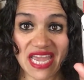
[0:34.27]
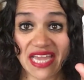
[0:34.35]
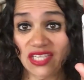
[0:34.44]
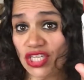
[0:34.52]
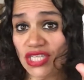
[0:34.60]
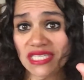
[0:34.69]

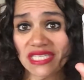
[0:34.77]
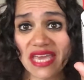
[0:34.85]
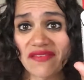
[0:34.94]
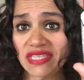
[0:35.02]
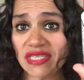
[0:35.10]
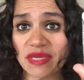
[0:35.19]
and she just
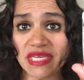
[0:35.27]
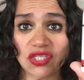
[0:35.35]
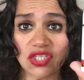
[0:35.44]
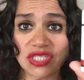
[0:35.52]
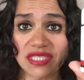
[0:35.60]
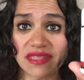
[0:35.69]
gave it to me
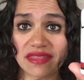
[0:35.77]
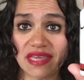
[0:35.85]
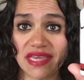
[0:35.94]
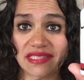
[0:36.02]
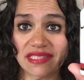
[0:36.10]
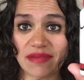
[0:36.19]
because she
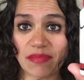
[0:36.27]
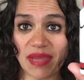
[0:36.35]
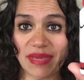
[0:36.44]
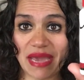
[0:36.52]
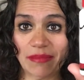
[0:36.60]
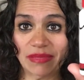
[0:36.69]
thinks that
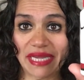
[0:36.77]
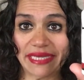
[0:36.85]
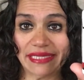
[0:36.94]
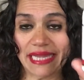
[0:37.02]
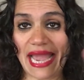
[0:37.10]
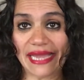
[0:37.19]
maybe I'm
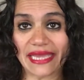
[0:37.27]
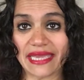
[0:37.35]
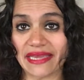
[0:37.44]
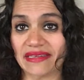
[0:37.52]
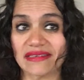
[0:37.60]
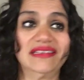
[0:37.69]
like lacking